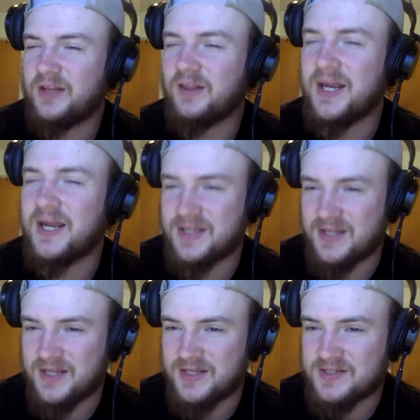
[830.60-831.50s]
liked
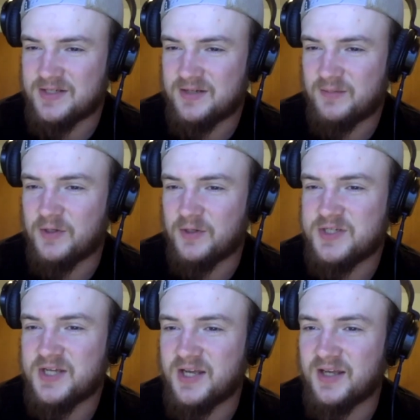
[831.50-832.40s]
these per
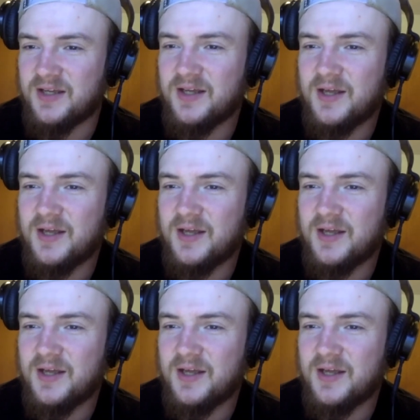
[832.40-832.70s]
se,